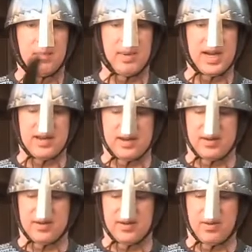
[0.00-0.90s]
but
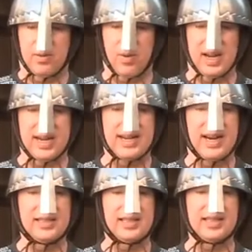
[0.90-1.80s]
what it
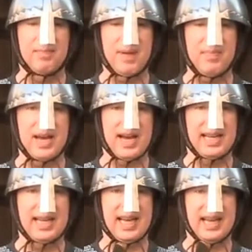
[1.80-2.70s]
does is maybe I
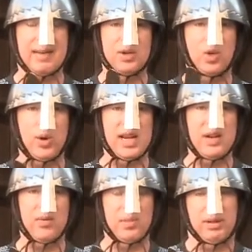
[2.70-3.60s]
can get in
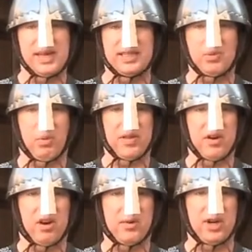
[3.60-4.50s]
between the places where
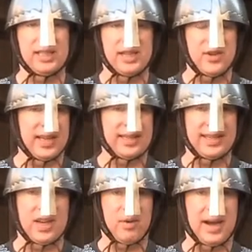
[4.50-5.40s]
the armor isn't. You can
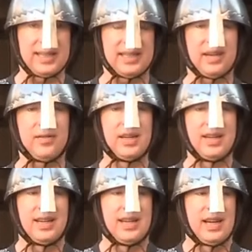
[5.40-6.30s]
see on myself,
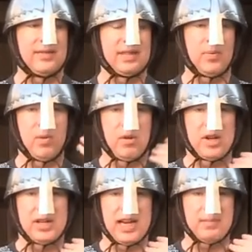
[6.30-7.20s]
if someone were
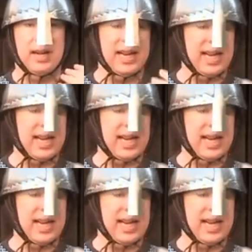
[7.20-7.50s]
to attack my